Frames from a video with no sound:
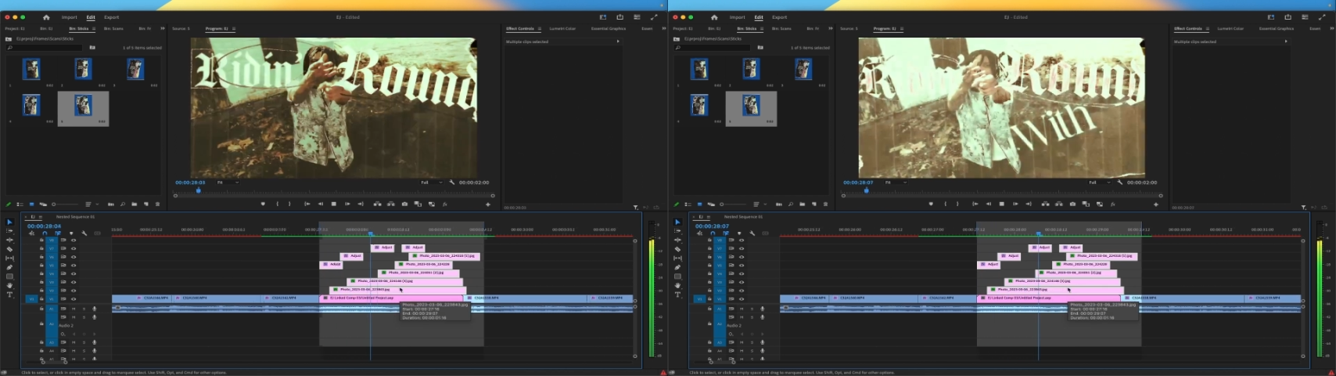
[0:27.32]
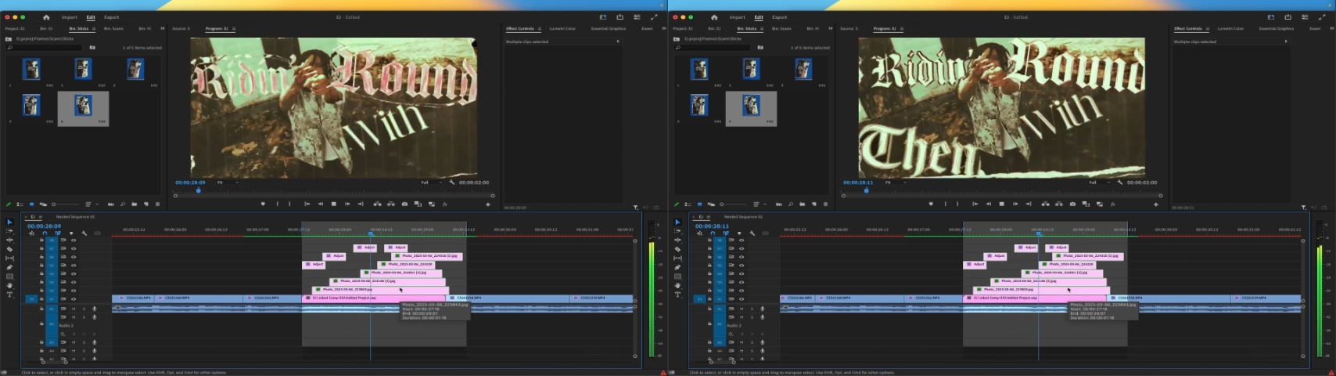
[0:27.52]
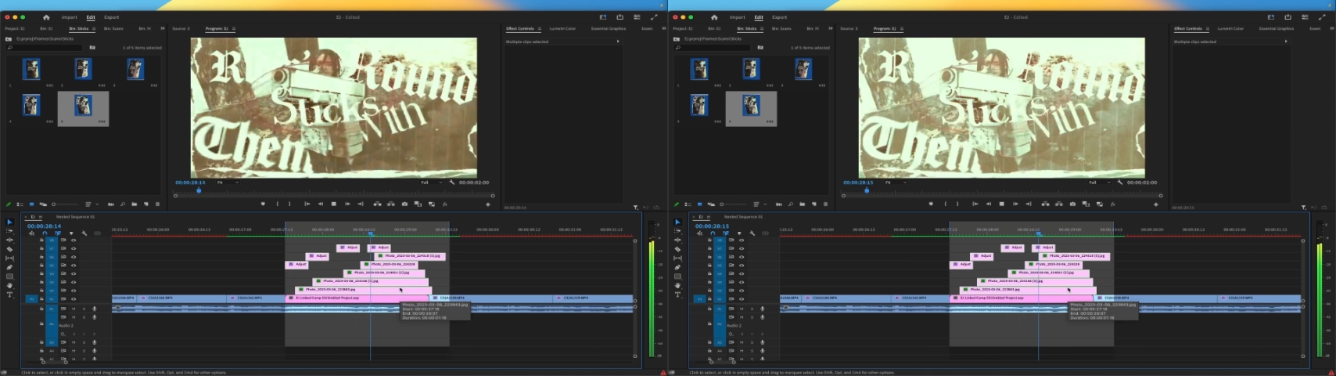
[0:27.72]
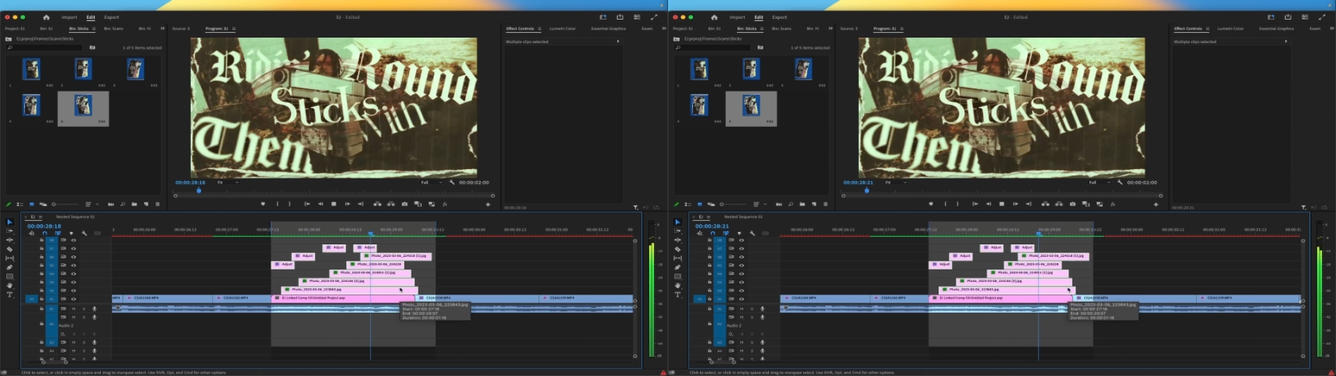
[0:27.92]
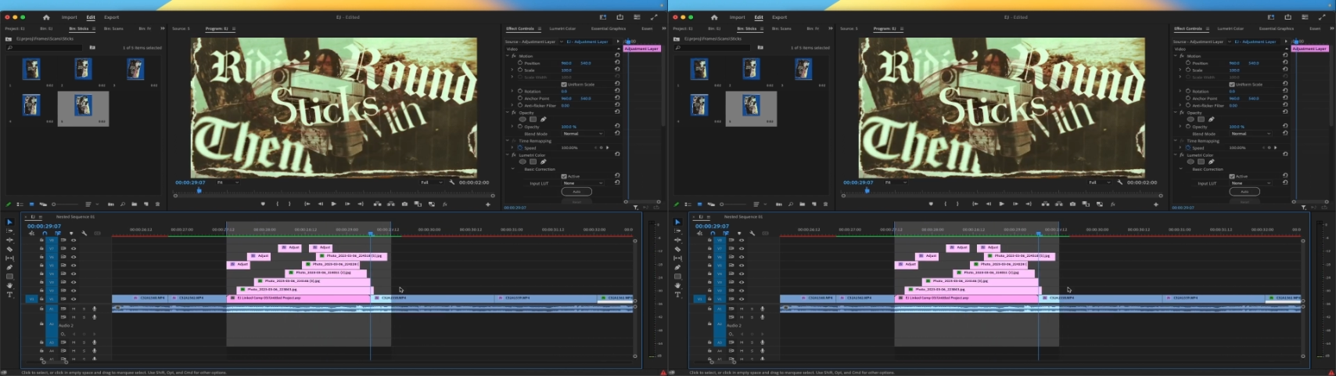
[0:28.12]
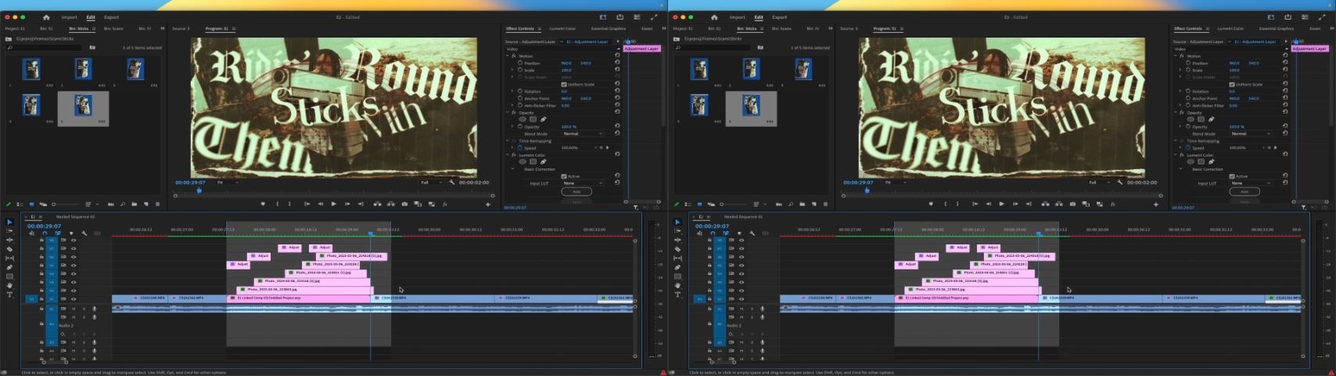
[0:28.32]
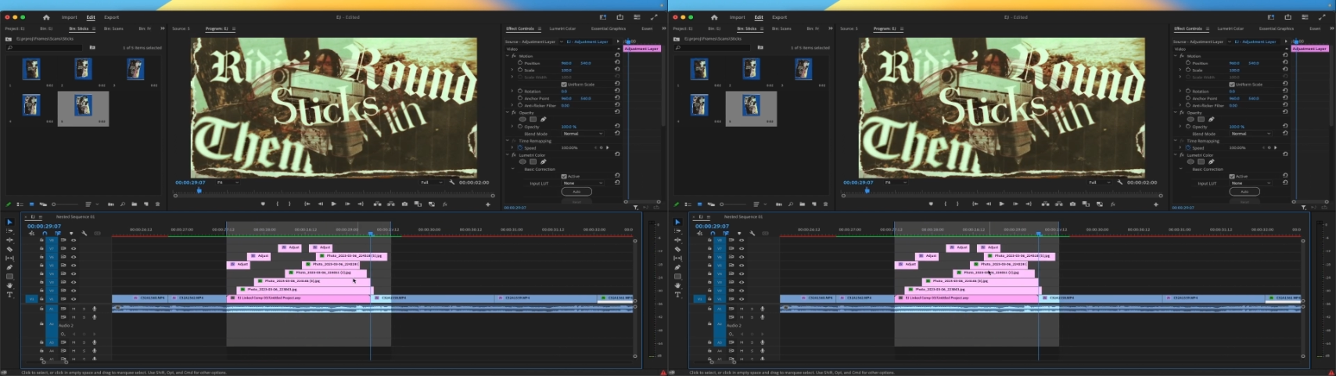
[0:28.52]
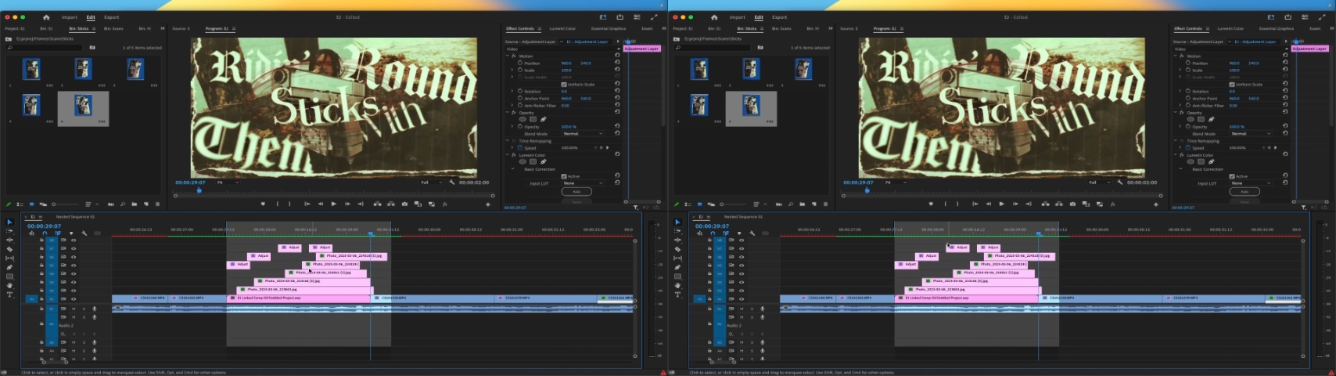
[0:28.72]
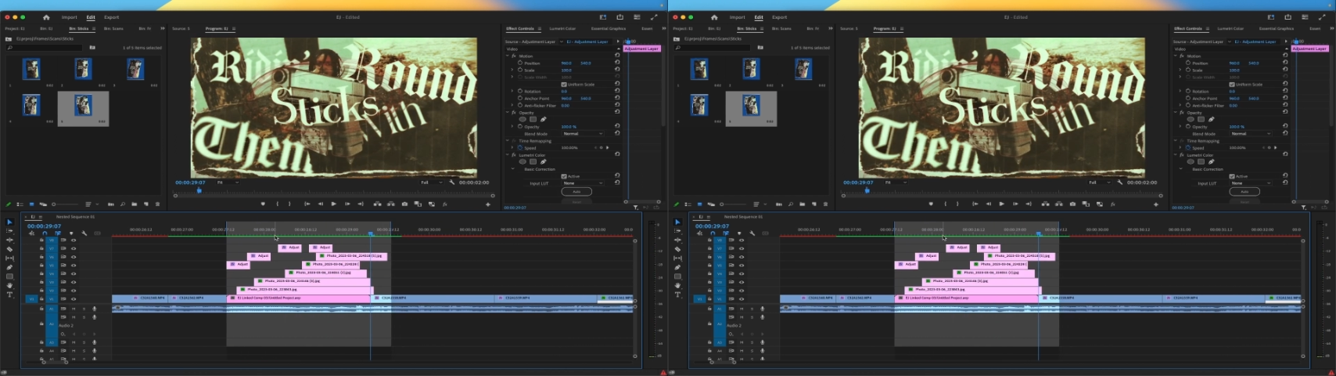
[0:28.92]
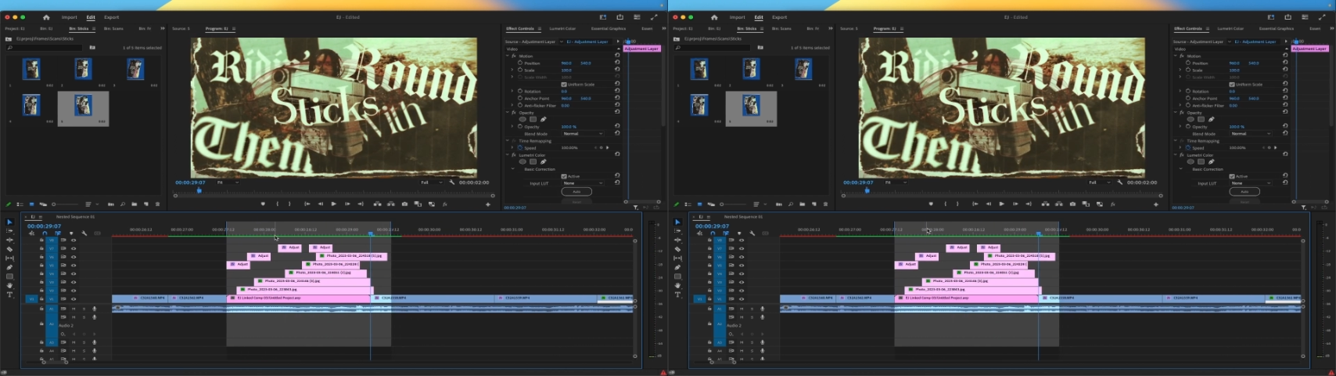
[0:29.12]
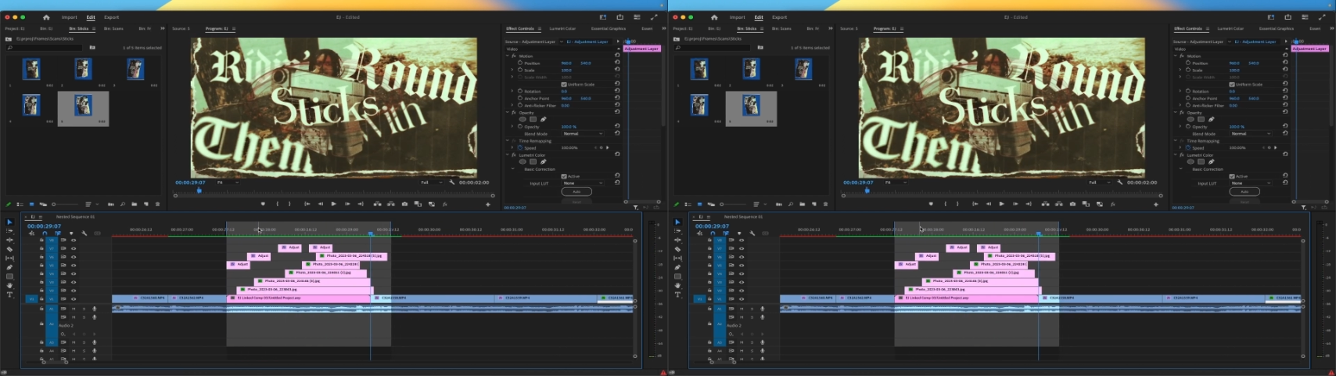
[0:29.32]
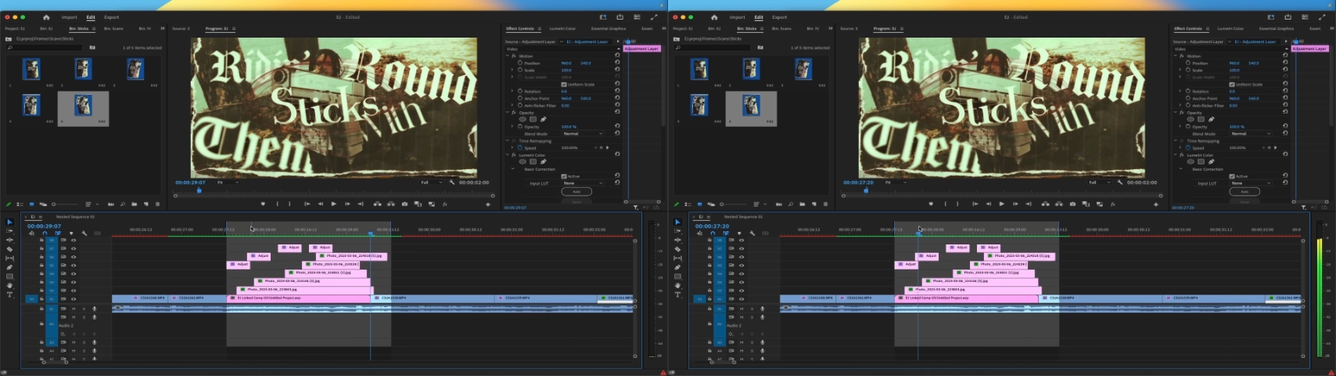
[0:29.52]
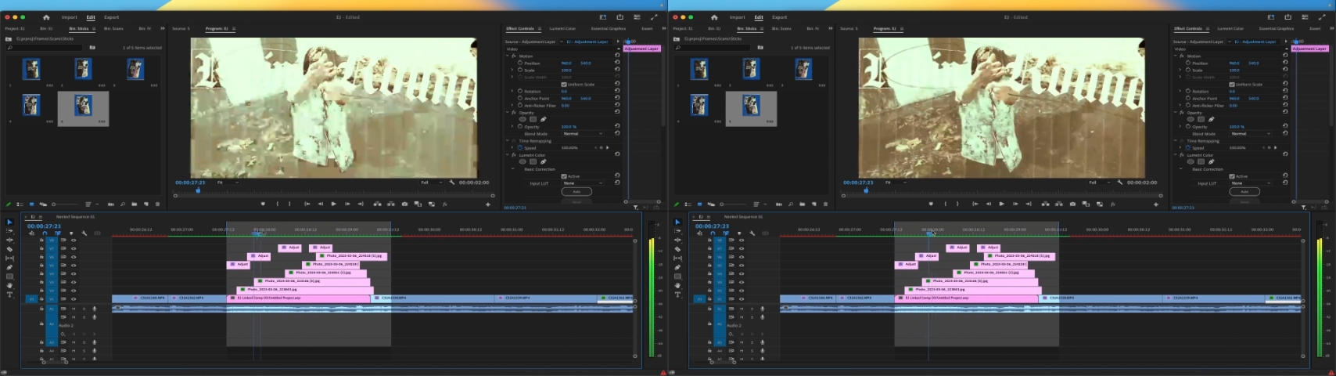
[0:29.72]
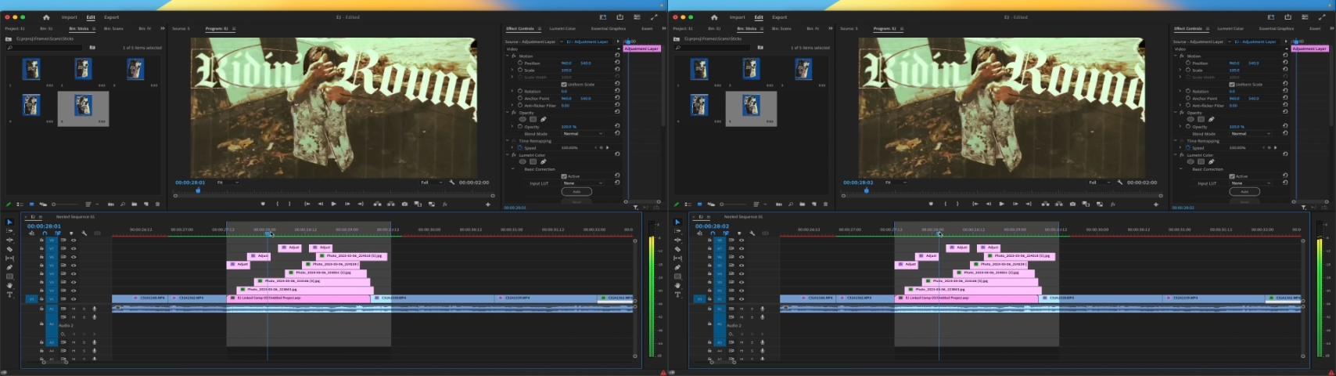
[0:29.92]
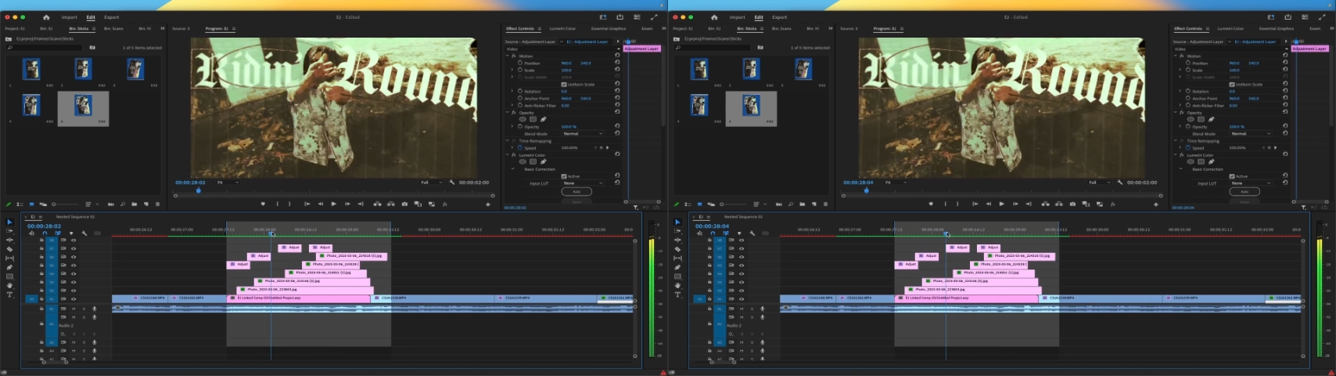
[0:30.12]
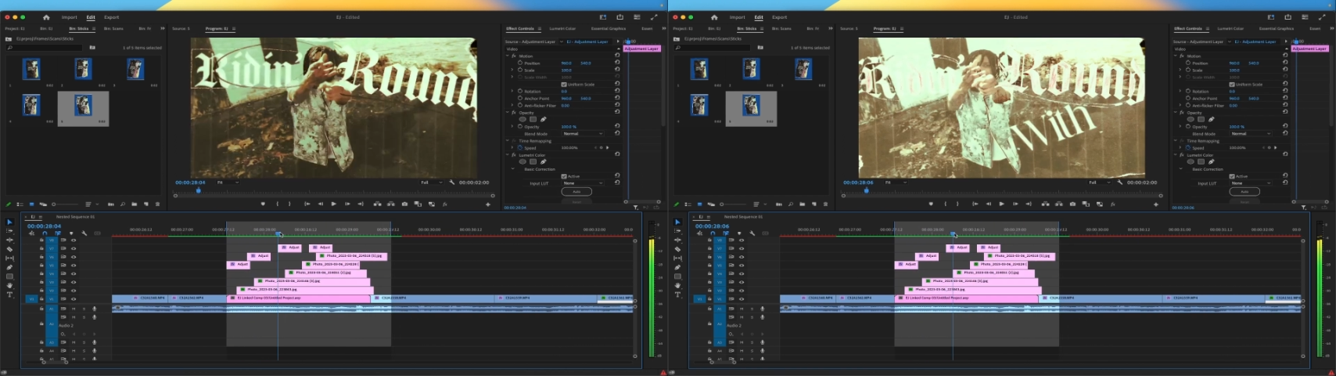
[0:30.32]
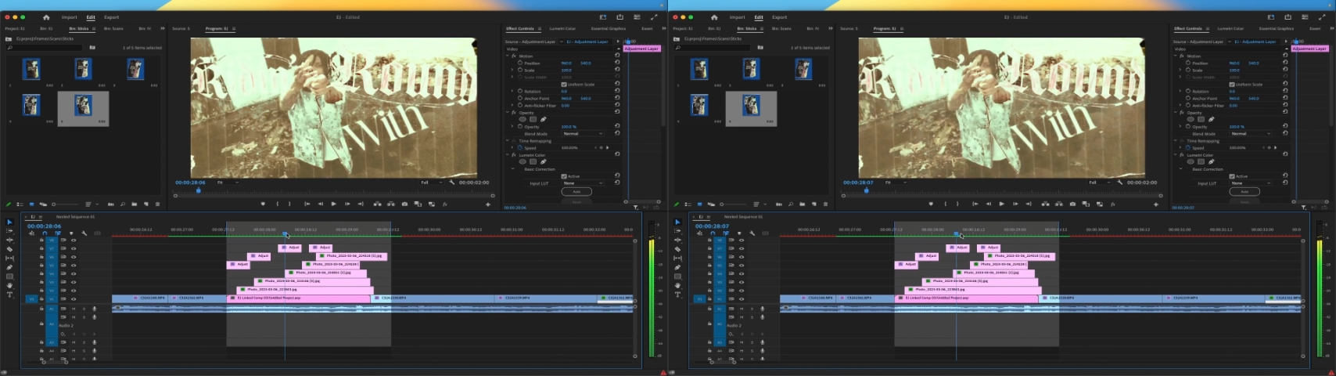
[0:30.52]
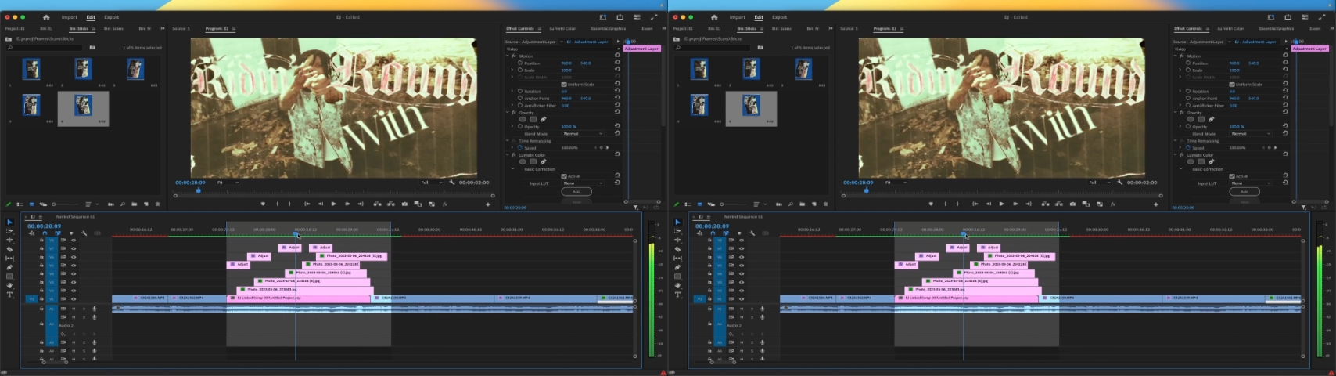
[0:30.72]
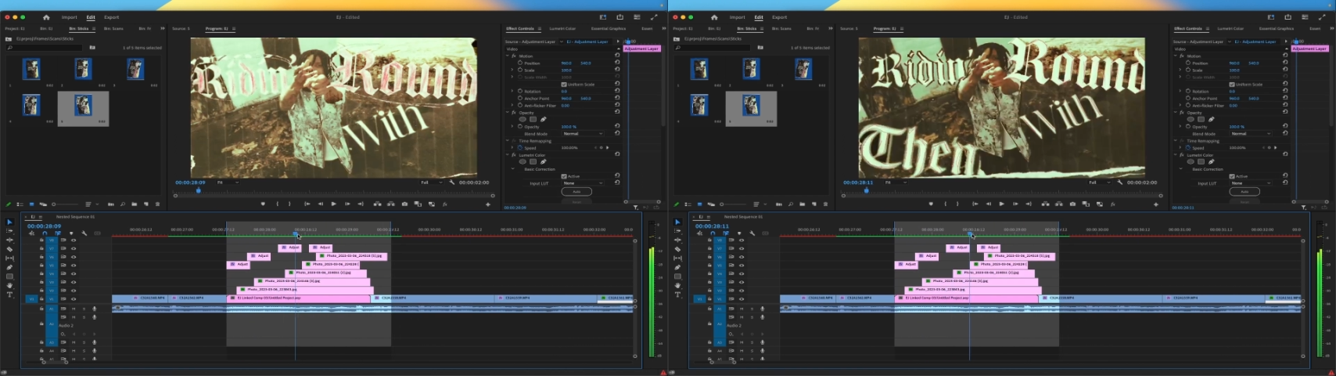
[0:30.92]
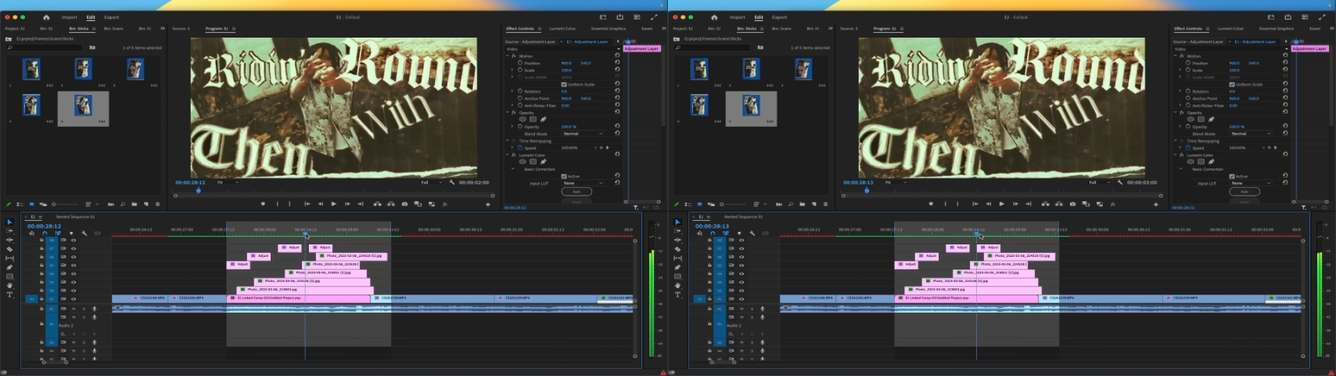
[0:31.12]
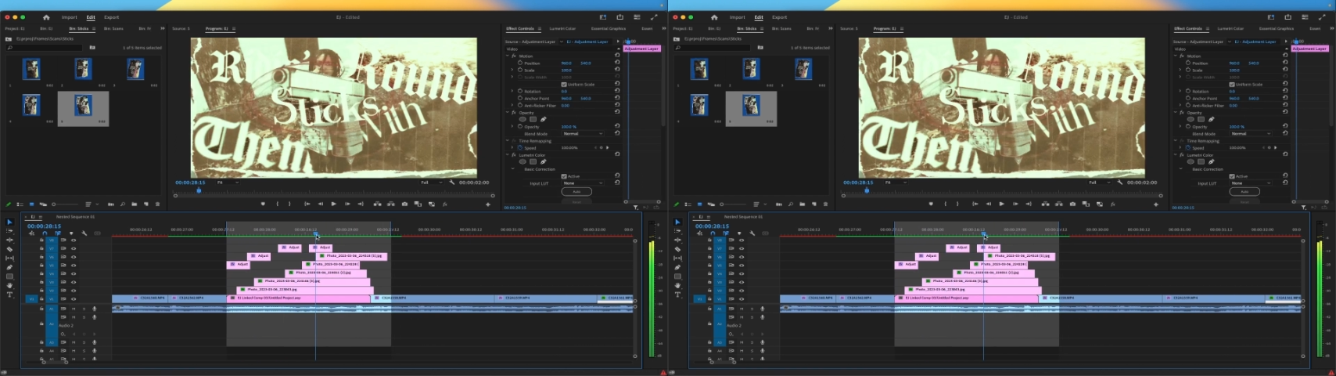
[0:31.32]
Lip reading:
Nobody's mouth can be seen.